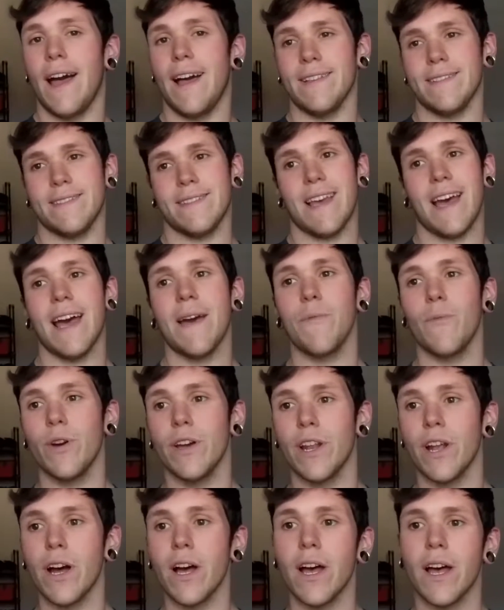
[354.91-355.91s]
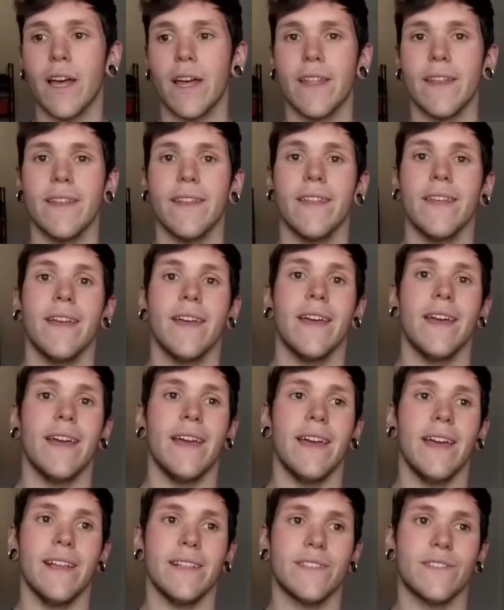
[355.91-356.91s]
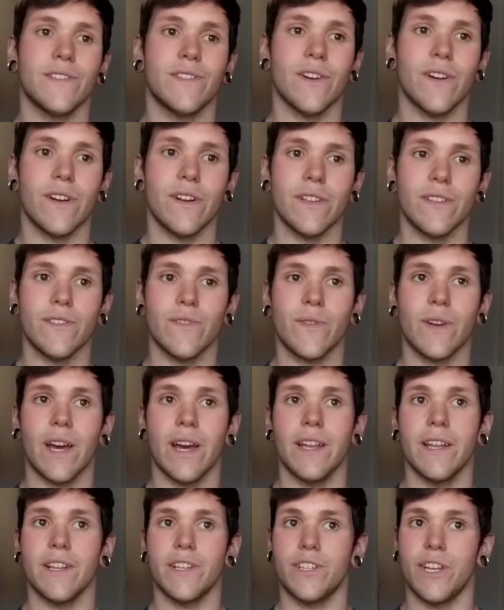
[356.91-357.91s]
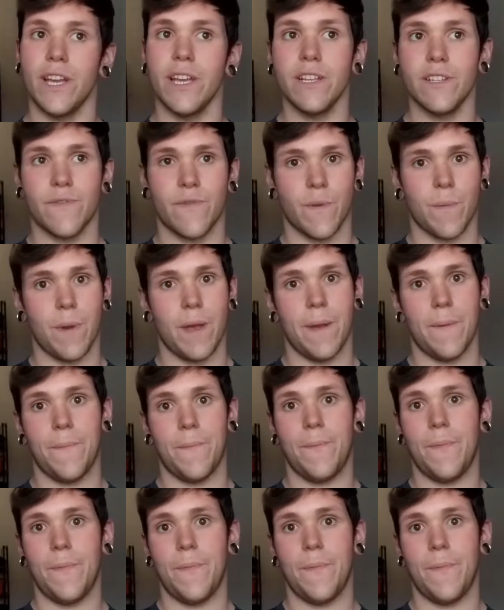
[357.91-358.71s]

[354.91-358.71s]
As time went on, it started to kind of change for me.